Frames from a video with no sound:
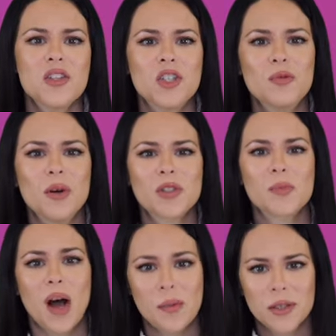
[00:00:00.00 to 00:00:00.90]
The two
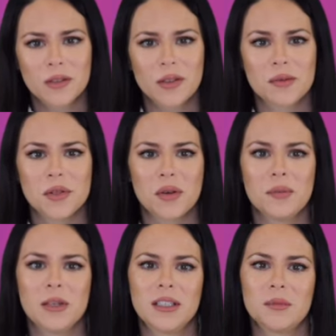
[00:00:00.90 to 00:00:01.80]
most popular crypto
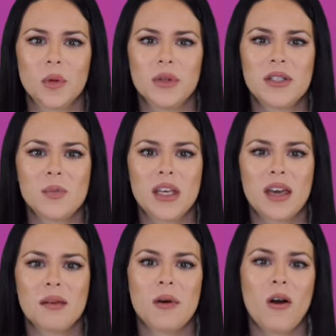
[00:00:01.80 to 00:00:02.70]
community points
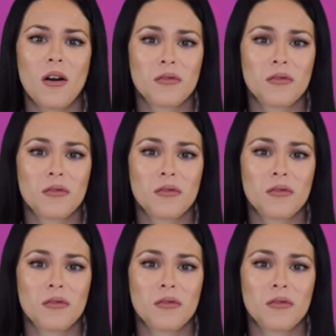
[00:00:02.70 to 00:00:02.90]
became our